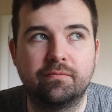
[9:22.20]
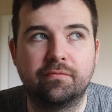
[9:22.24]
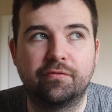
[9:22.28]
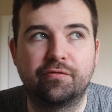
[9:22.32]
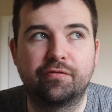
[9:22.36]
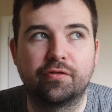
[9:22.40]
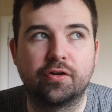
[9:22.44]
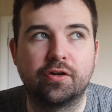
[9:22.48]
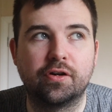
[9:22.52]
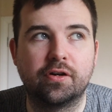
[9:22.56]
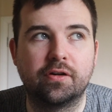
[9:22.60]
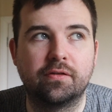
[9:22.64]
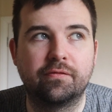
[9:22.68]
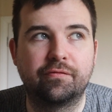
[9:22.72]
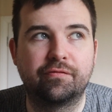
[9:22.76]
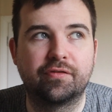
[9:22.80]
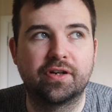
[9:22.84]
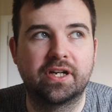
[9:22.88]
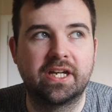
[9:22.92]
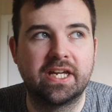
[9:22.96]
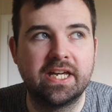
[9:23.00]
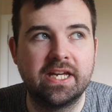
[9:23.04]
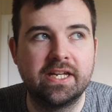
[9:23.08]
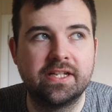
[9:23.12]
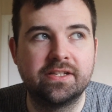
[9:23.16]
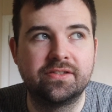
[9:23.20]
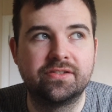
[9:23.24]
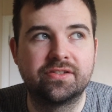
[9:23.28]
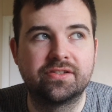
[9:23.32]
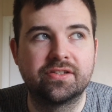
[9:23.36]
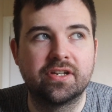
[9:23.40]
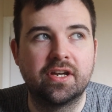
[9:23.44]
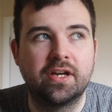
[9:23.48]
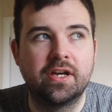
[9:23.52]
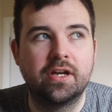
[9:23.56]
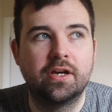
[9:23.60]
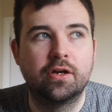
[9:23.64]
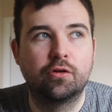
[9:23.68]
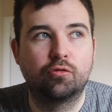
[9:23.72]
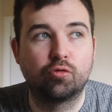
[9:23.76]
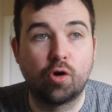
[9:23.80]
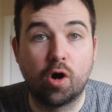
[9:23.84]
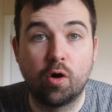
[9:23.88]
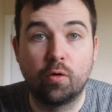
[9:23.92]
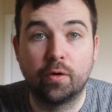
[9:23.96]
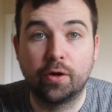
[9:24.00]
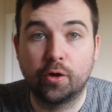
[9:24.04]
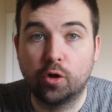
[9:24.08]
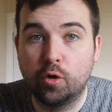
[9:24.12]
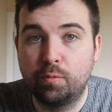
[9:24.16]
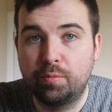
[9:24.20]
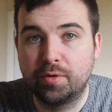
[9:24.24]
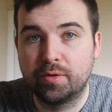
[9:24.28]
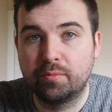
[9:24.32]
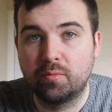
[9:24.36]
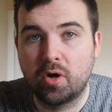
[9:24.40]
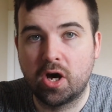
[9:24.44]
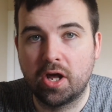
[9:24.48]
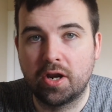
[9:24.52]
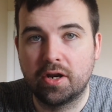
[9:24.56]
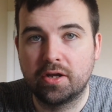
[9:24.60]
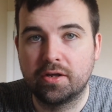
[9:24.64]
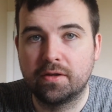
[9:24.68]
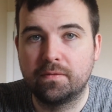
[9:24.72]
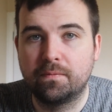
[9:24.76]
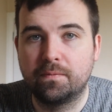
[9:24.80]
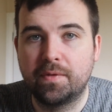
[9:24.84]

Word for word: for, for kids growing up in Monaghan,